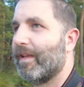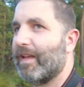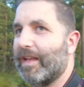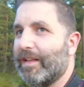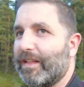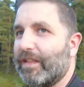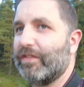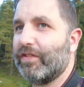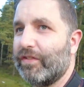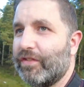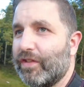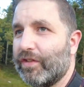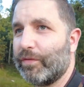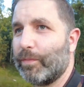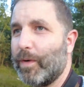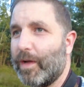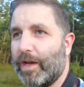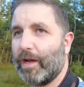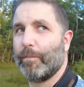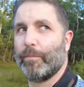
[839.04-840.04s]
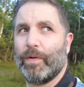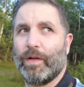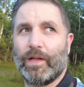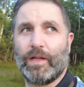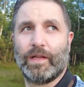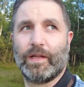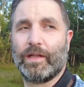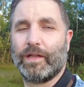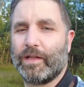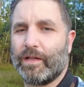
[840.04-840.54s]
and this is just what I'm
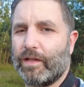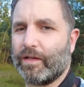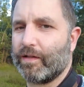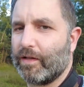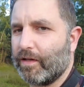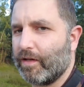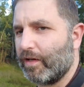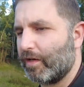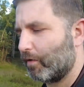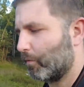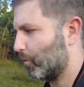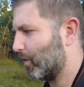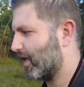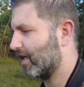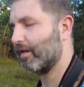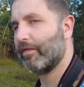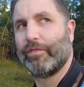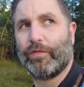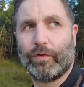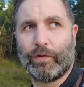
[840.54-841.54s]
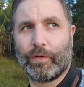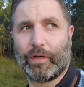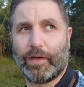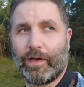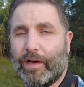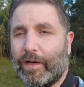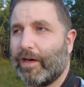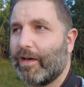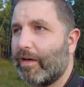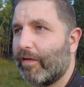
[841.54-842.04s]
waiting
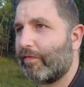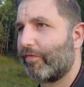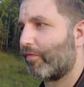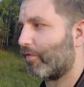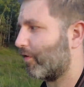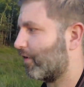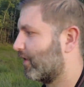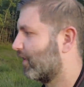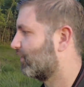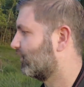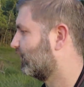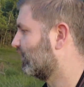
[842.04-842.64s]
for in this